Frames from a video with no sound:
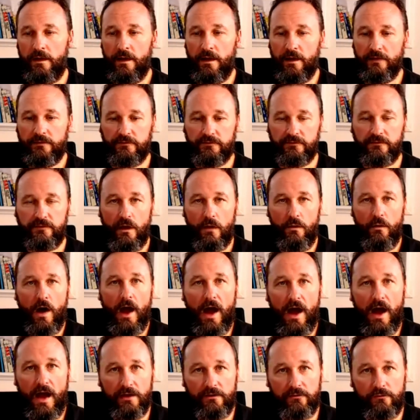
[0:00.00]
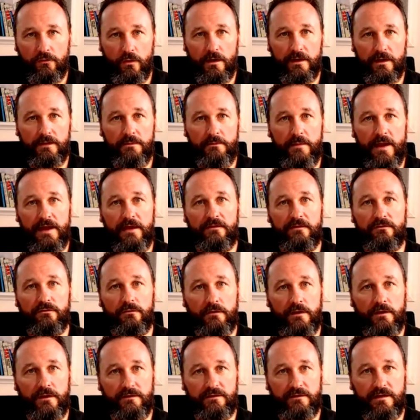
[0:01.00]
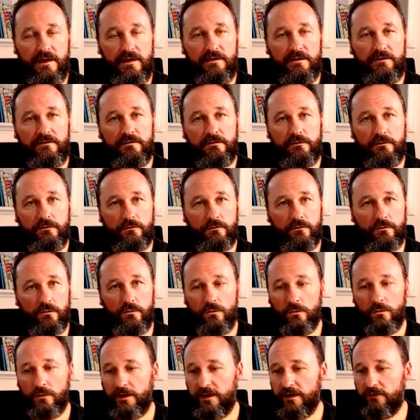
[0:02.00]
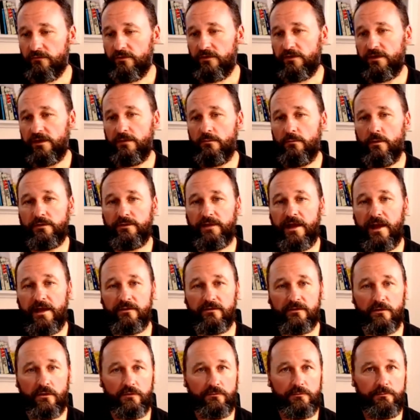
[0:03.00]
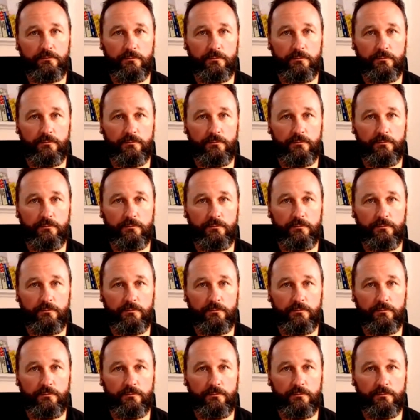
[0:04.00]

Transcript: It's so hard trying to manage all these kids and do school and everything while dad's off